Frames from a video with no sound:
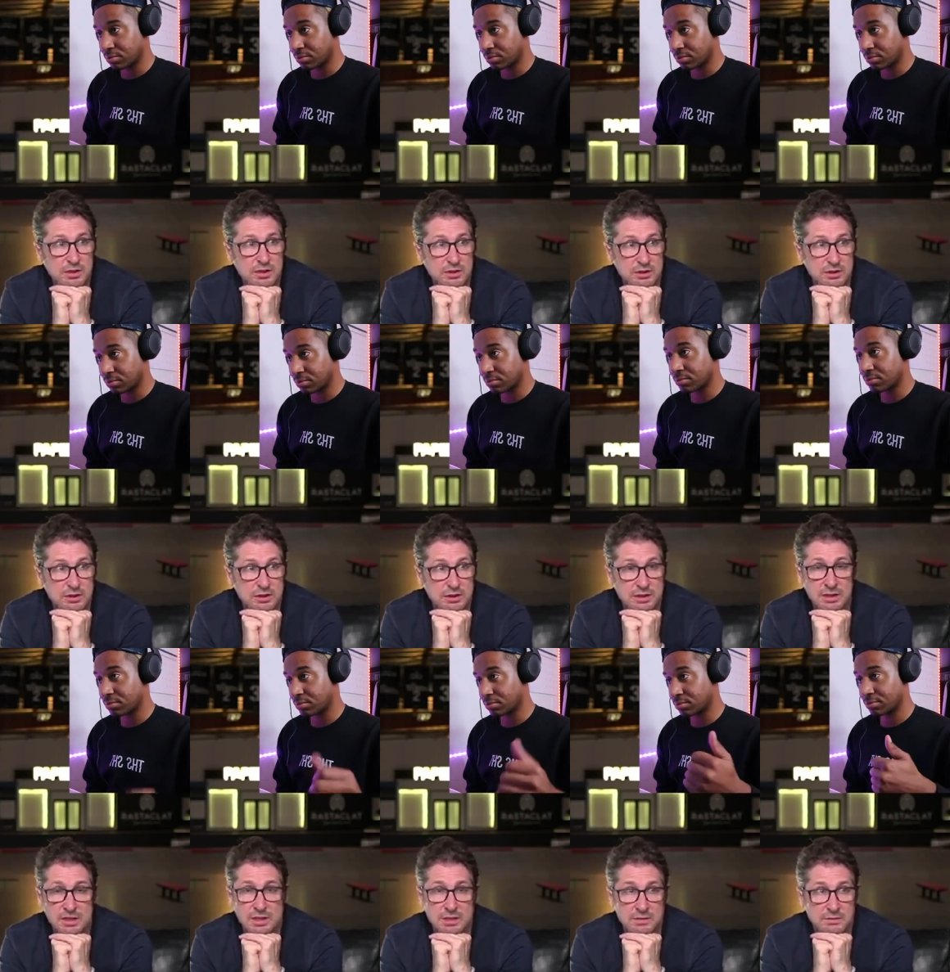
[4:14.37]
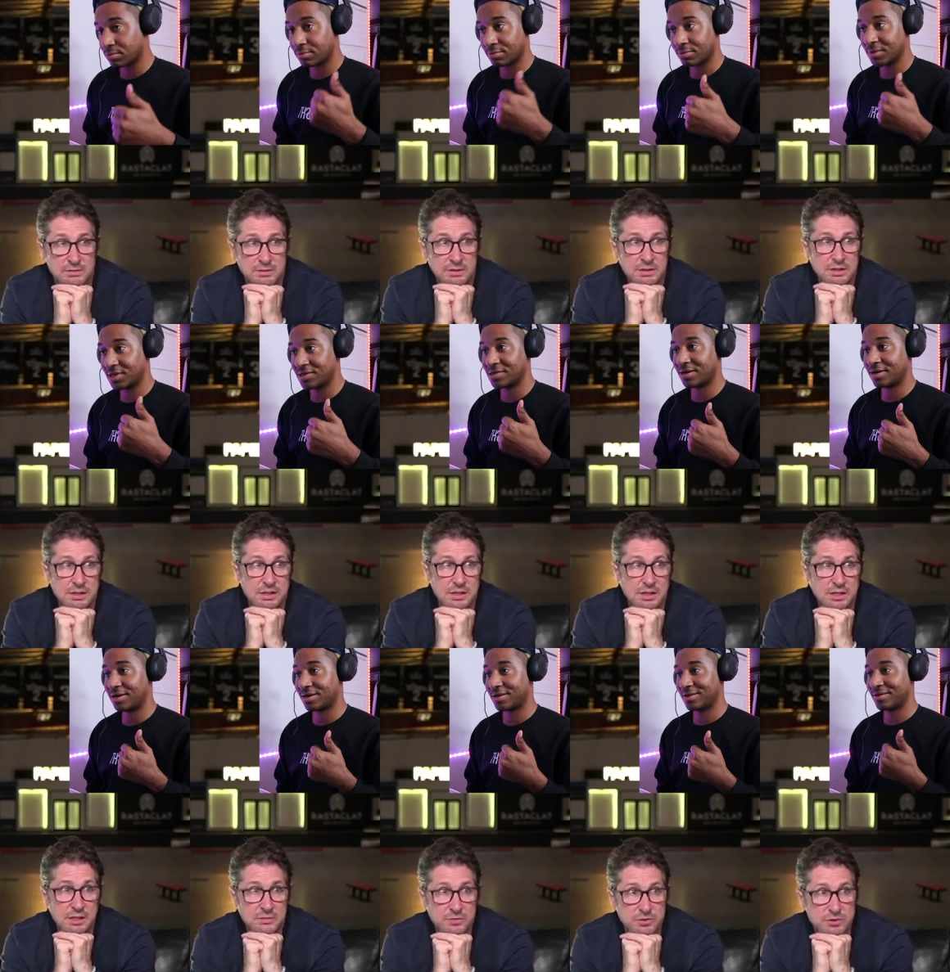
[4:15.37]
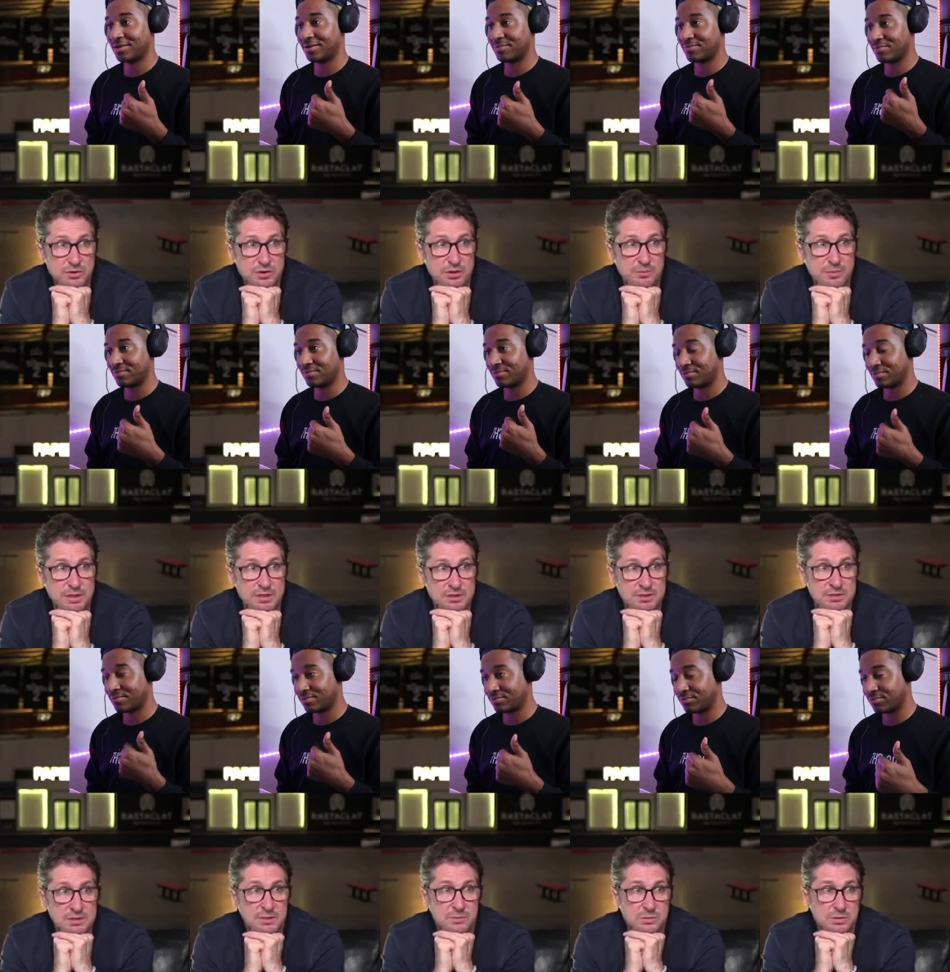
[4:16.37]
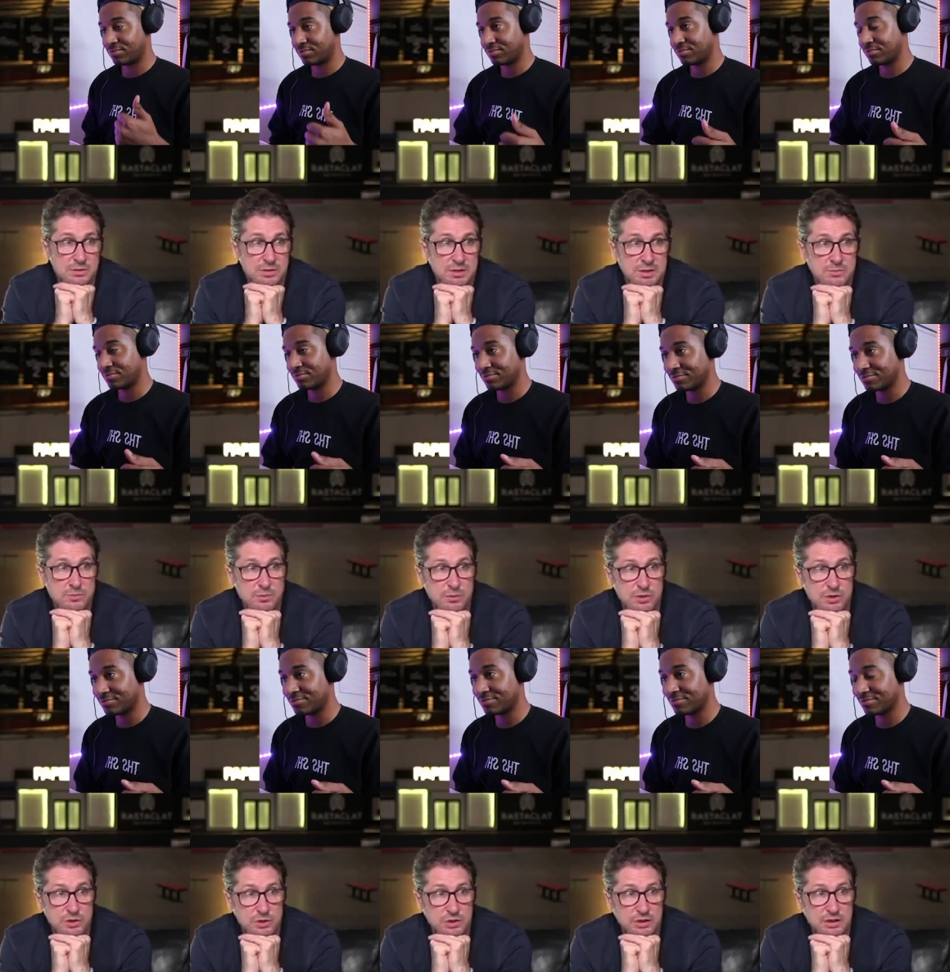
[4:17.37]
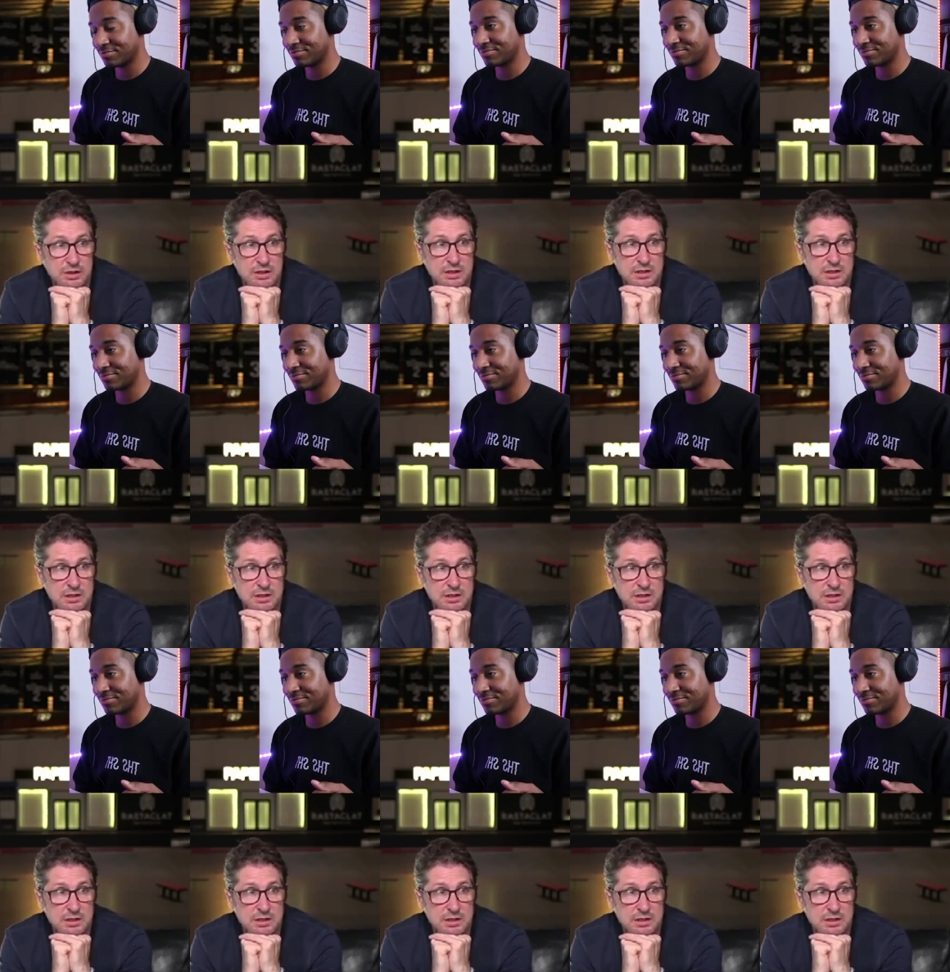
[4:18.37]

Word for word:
Speaker 1: killed it he did uh, first hit up basis kind looks like it would be tricky.